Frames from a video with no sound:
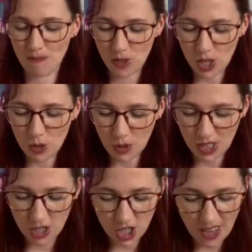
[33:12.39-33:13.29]
So I just
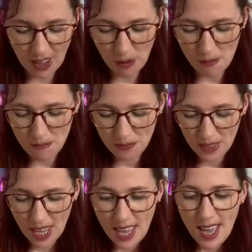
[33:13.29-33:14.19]
wanted to share that one.
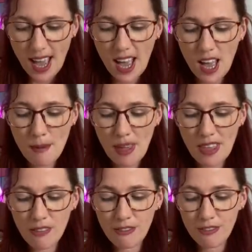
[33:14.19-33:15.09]
And
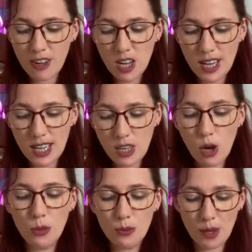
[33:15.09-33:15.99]
then the
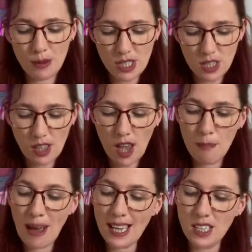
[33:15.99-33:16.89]
final, there was a
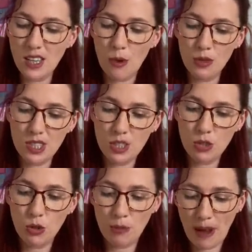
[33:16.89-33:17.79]
pattern that I wanted to
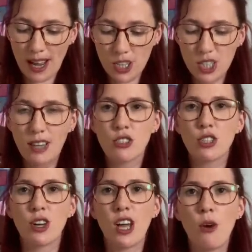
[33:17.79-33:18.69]
talk about, actually. I've
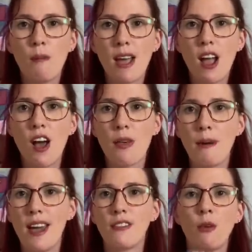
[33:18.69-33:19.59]
just got it on my other
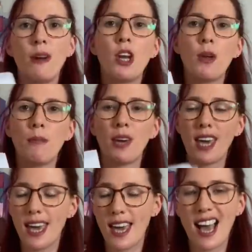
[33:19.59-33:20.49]
page. I've got my notebook
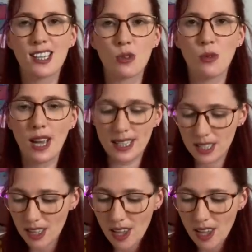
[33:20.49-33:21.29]
here, as always.